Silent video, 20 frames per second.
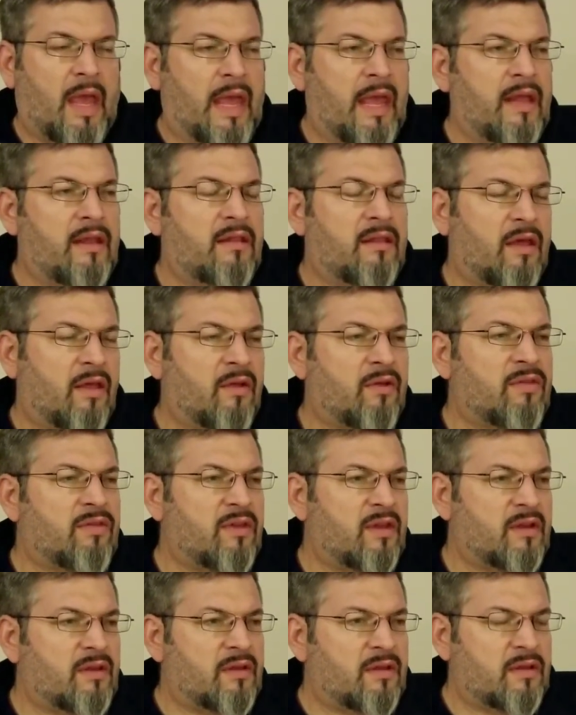And the other
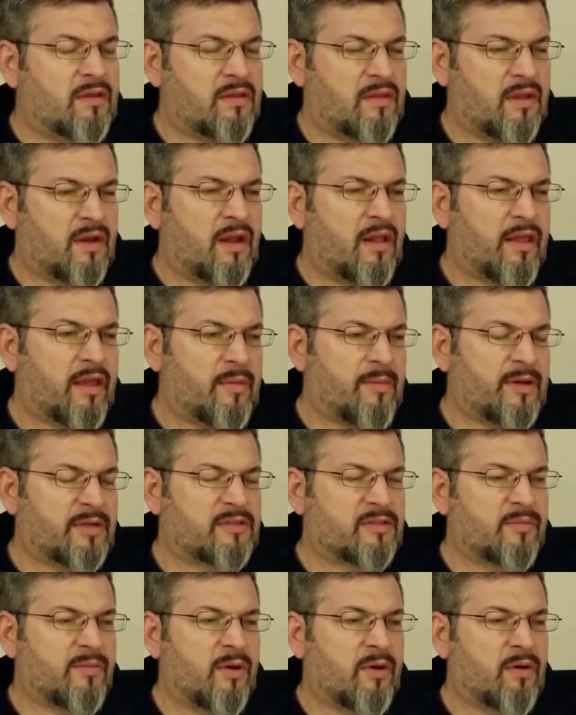thing that I like
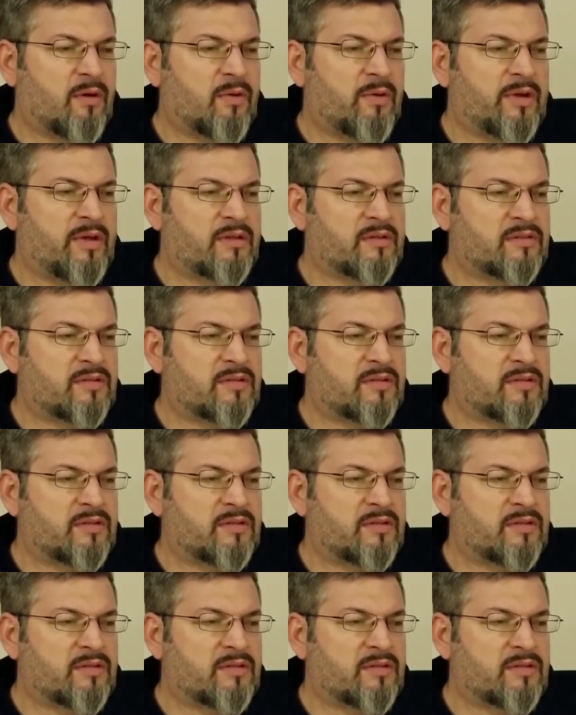about Zmodo